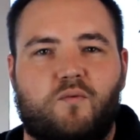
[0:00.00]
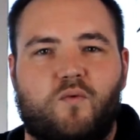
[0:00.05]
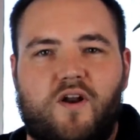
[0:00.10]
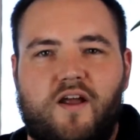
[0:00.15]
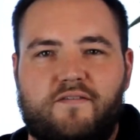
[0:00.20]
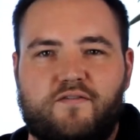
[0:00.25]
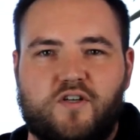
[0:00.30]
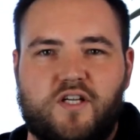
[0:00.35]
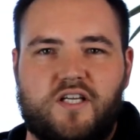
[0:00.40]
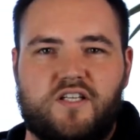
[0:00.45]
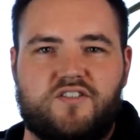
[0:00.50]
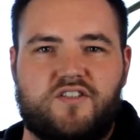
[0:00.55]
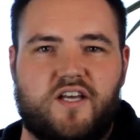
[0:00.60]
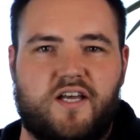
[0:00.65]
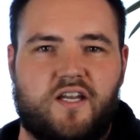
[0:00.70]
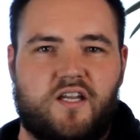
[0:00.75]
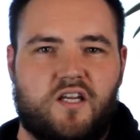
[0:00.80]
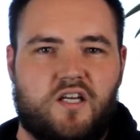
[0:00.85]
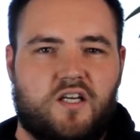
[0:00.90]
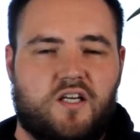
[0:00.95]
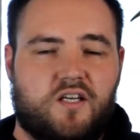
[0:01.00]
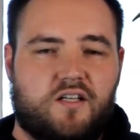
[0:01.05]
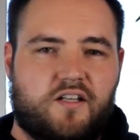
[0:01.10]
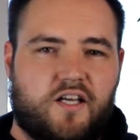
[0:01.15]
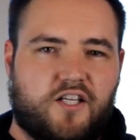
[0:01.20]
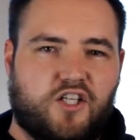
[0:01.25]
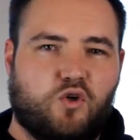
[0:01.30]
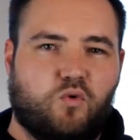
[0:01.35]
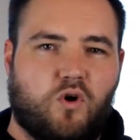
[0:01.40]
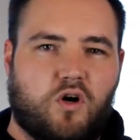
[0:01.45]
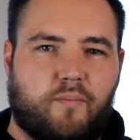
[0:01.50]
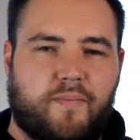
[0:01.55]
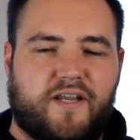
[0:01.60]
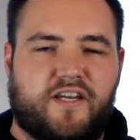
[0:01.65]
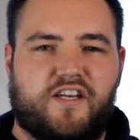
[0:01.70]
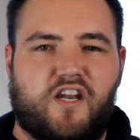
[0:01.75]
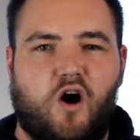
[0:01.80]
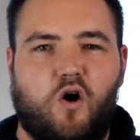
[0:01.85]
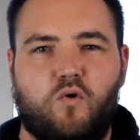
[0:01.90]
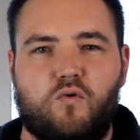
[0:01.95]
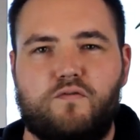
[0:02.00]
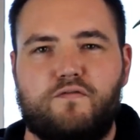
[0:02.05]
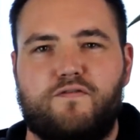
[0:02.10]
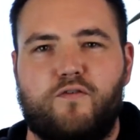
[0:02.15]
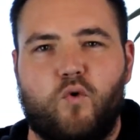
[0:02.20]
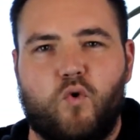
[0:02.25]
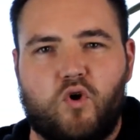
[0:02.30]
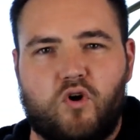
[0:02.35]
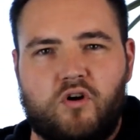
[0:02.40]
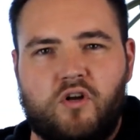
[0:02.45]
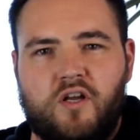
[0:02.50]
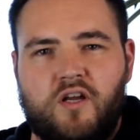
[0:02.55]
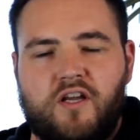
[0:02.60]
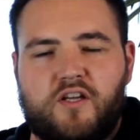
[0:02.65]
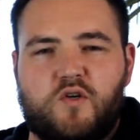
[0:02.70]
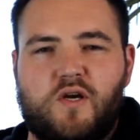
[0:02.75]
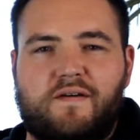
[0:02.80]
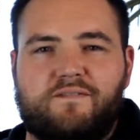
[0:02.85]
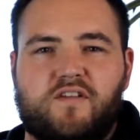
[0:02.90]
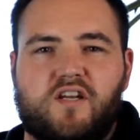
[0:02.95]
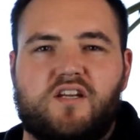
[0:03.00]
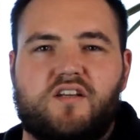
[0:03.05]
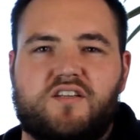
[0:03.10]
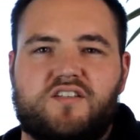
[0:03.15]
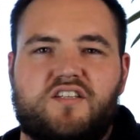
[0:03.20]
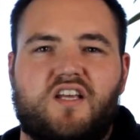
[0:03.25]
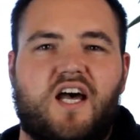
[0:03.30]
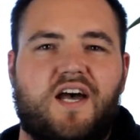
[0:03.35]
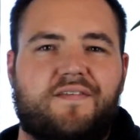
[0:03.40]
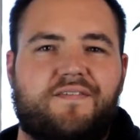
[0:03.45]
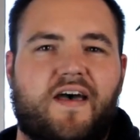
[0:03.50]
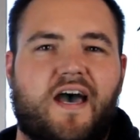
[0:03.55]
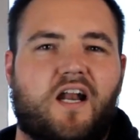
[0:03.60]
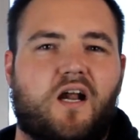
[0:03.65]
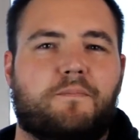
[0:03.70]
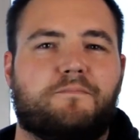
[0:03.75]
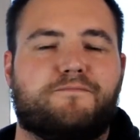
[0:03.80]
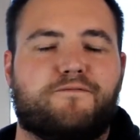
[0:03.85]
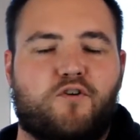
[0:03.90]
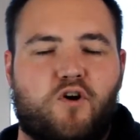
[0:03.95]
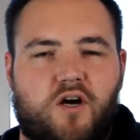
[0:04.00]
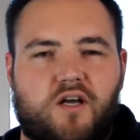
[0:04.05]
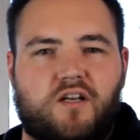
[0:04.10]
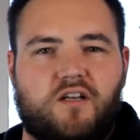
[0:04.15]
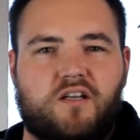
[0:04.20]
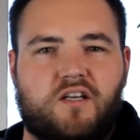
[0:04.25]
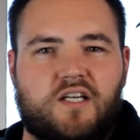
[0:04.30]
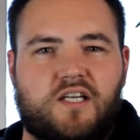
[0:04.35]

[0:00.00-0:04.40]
Whatever it is that you want to be known for, you have to decide that up front.